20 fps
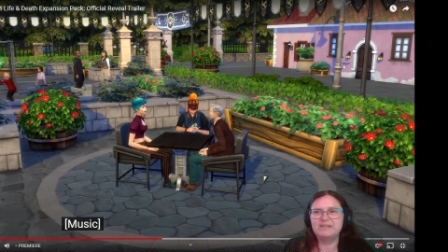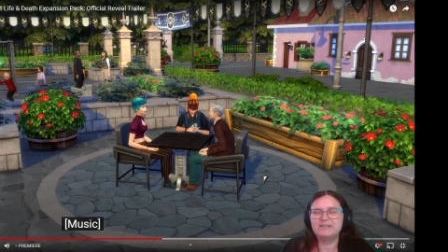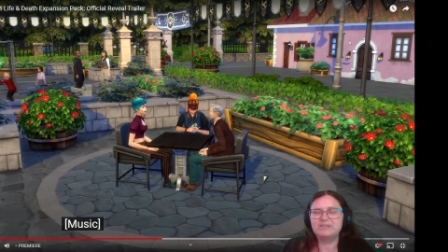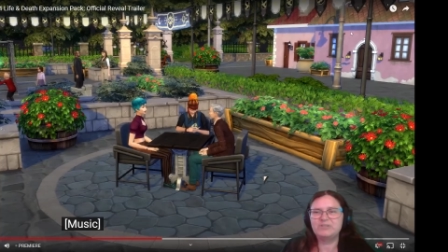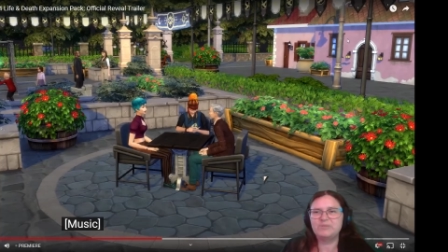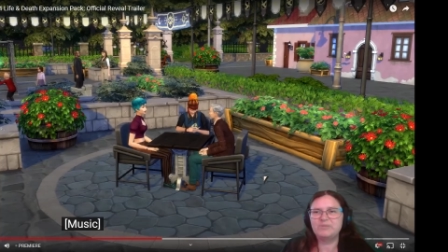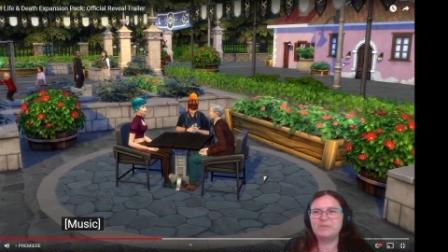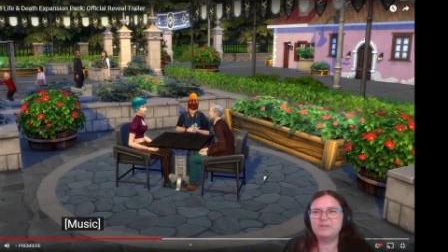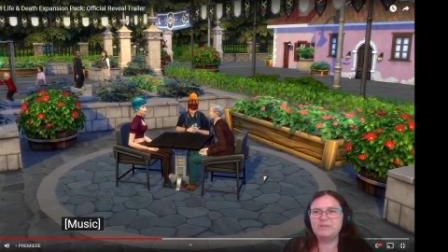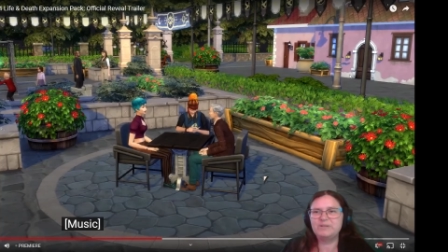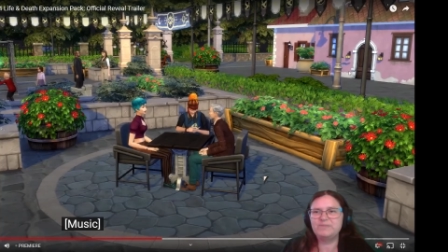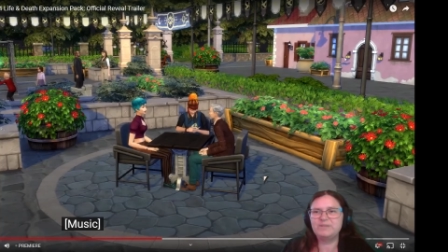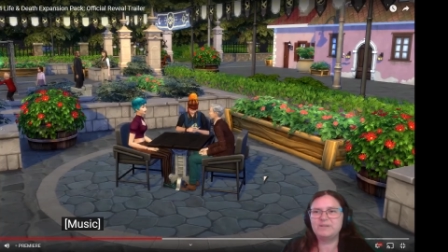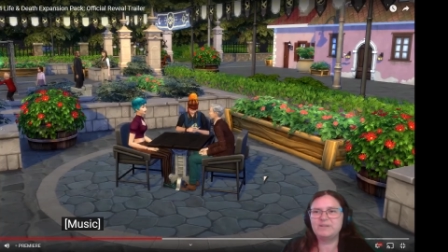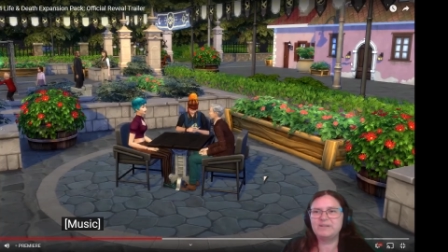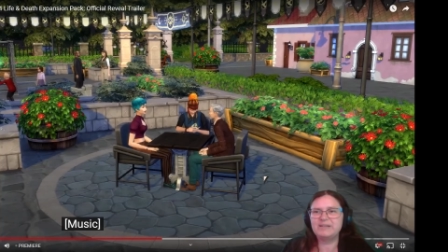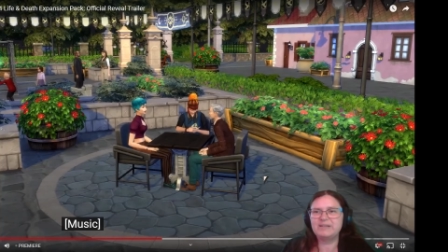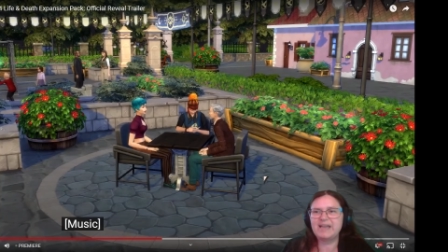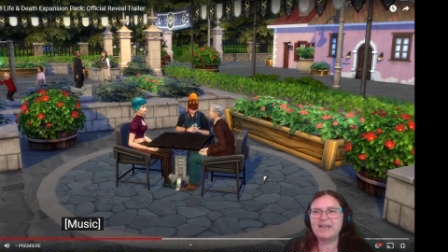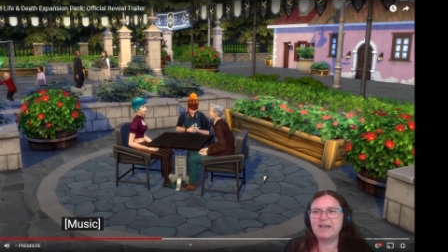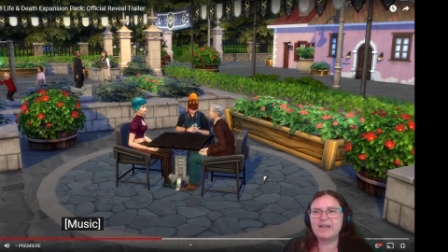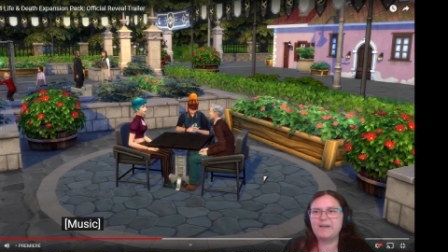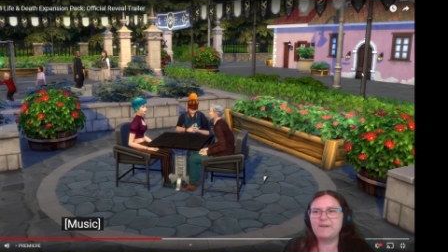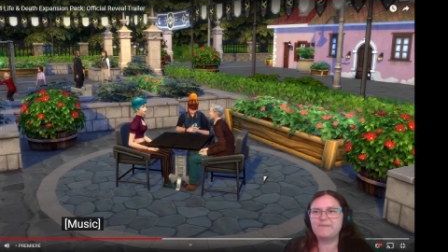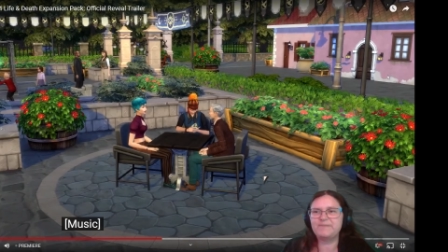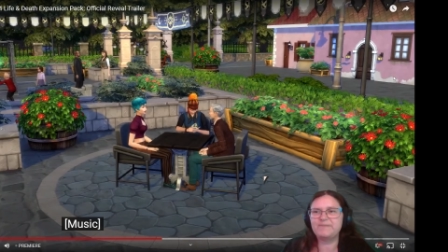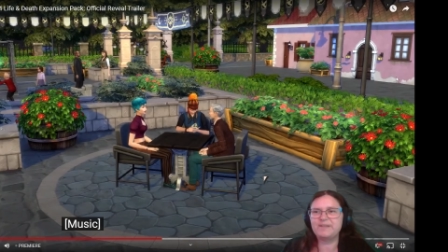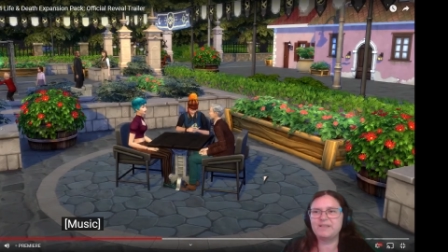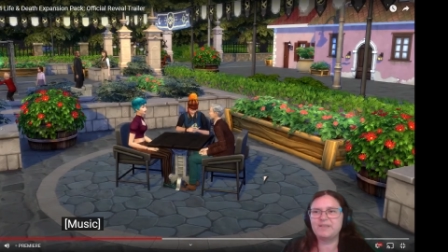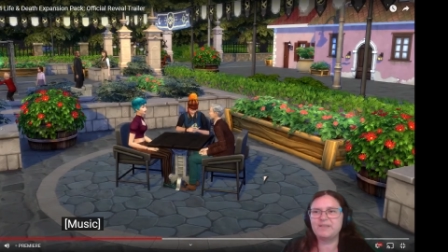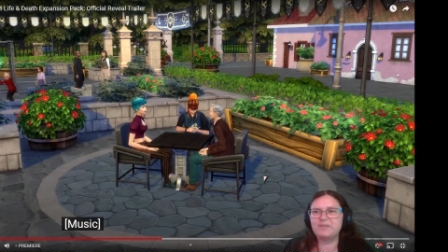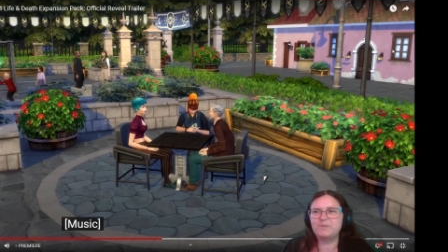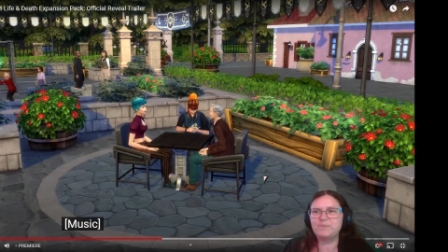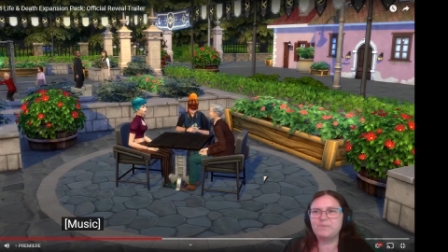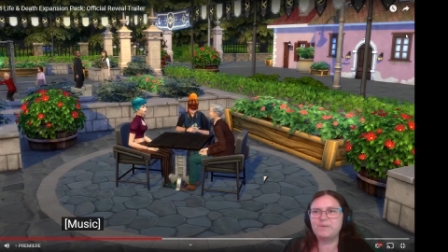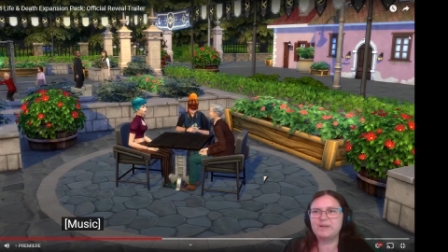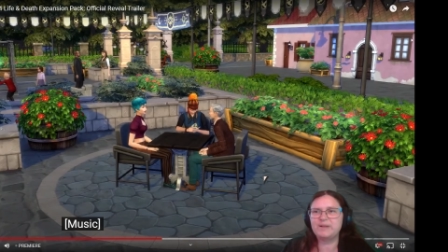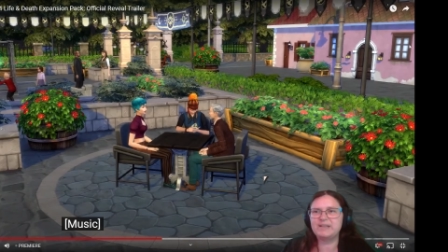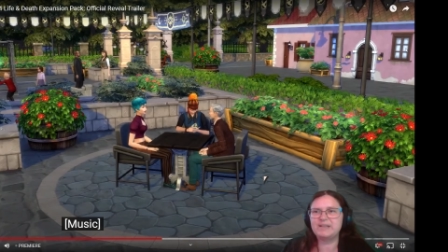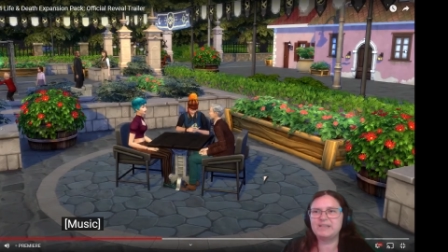So I wonder if they're going to have another
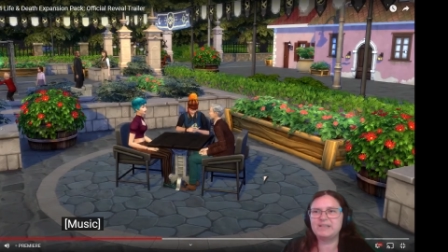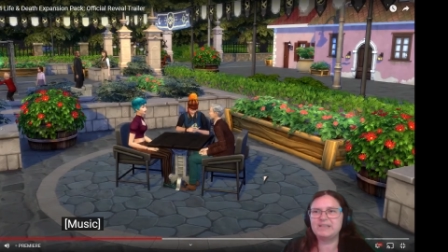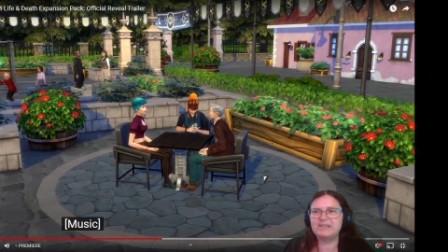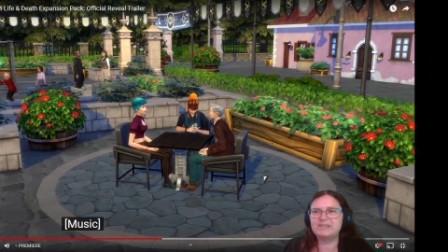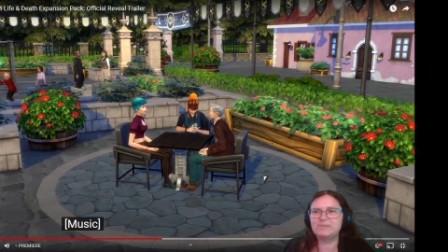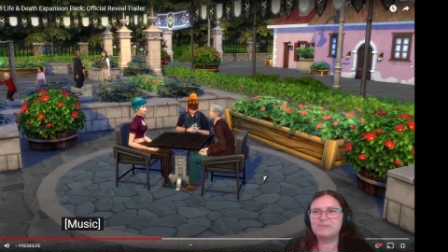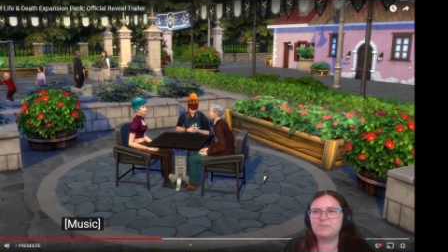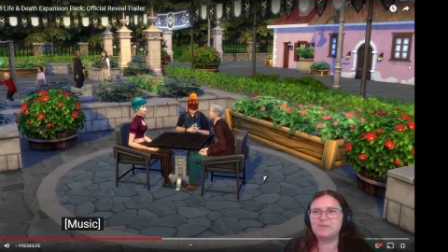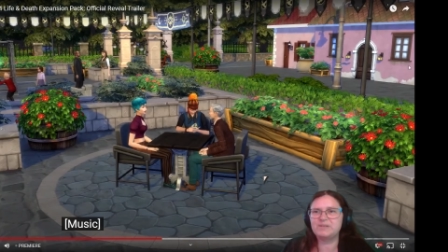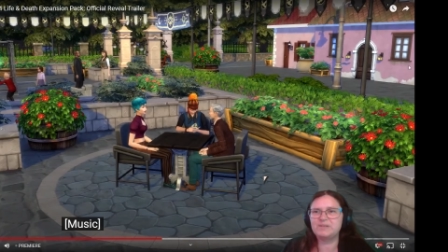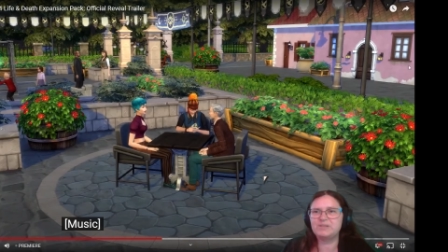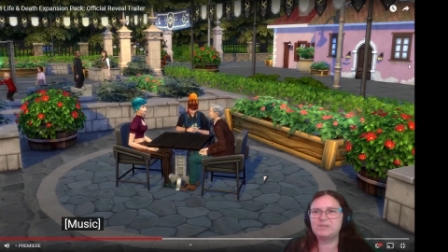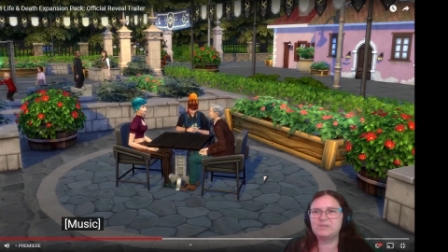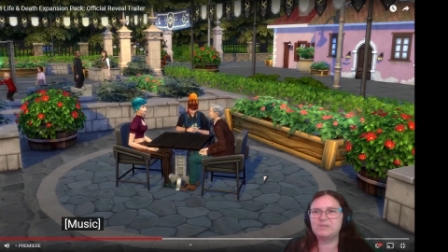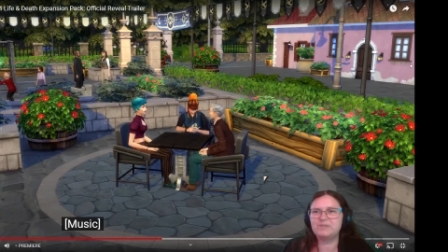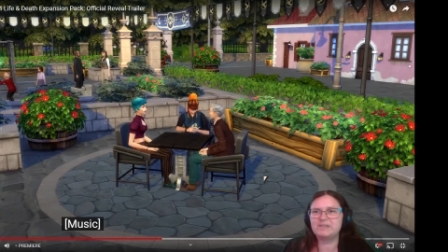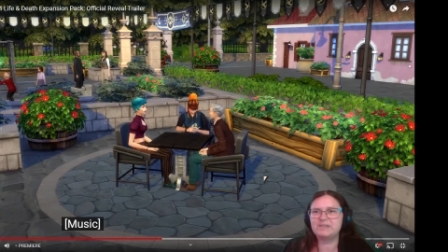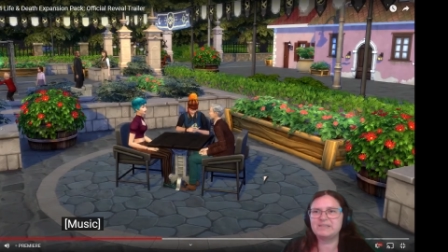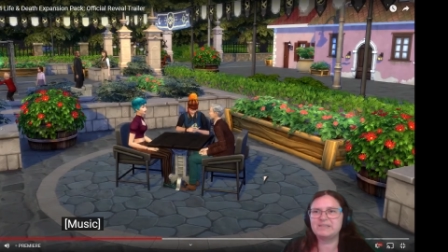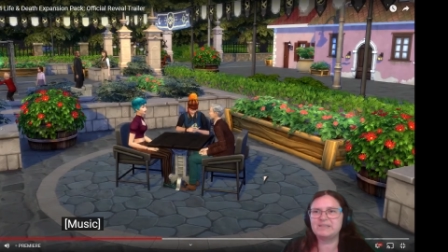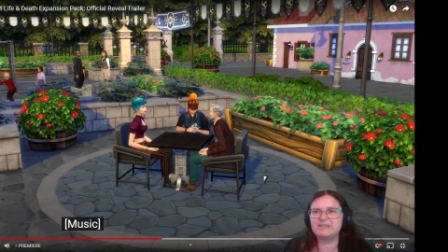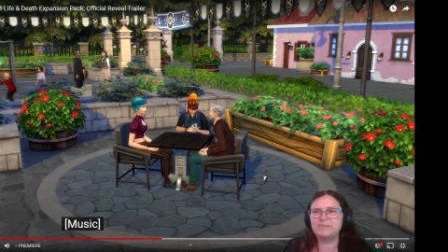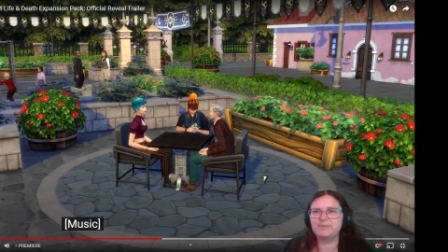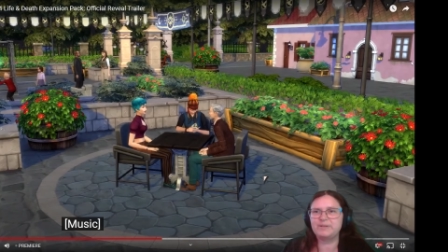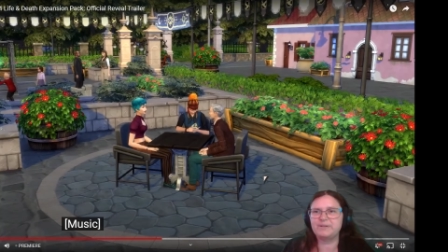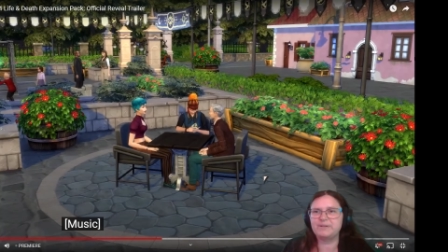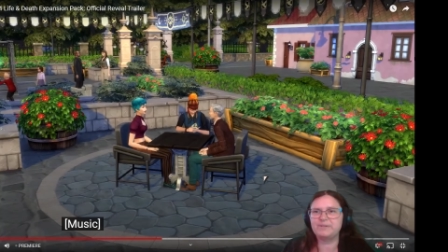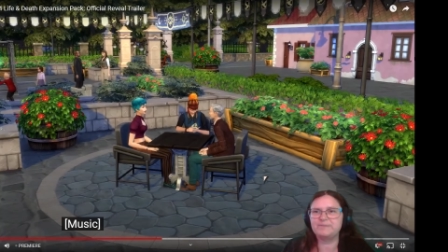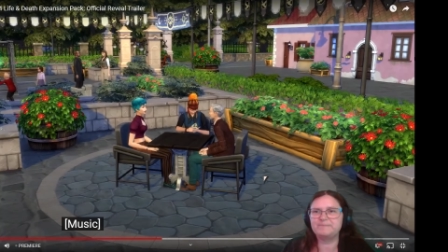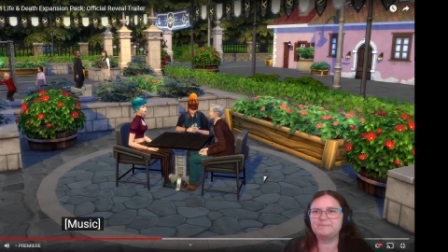one in this one too that's similar.